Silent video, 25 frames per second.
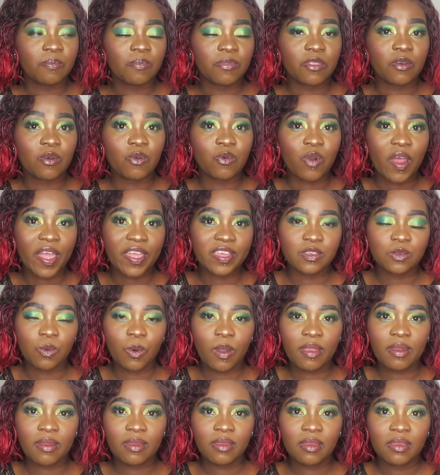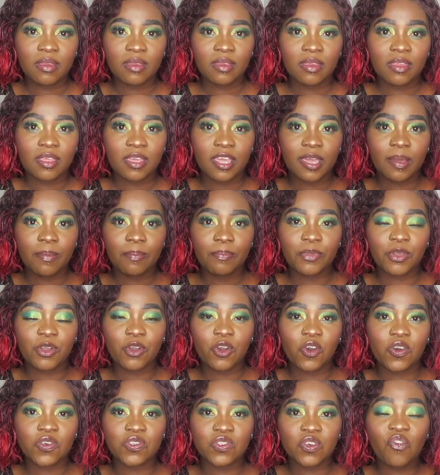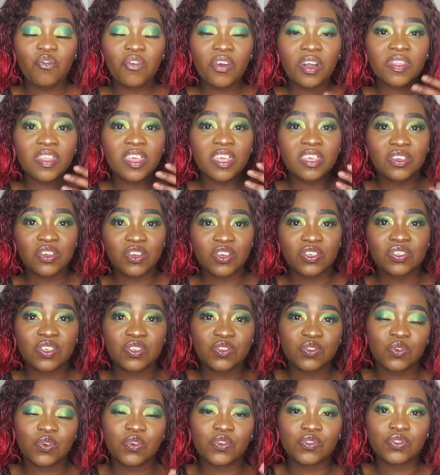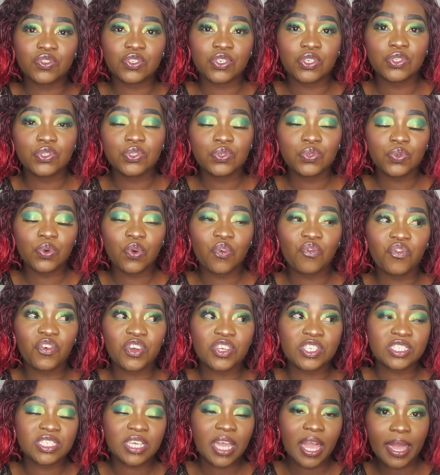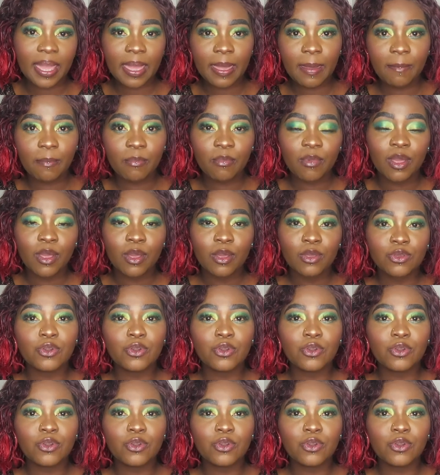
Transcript: the right one, because over the years, as you continue over time,